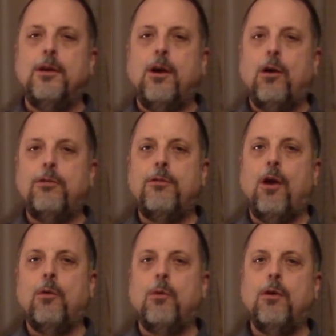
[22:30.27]

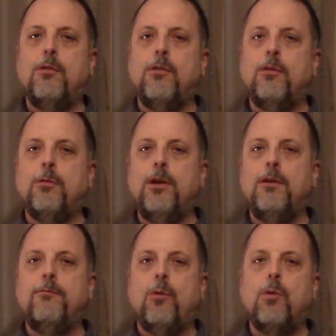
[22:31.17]
are worth 3
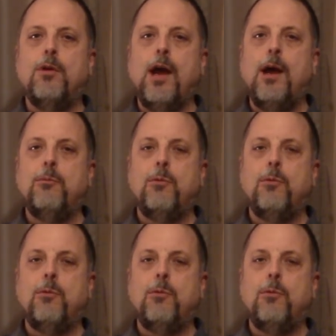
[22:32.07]
and 4 times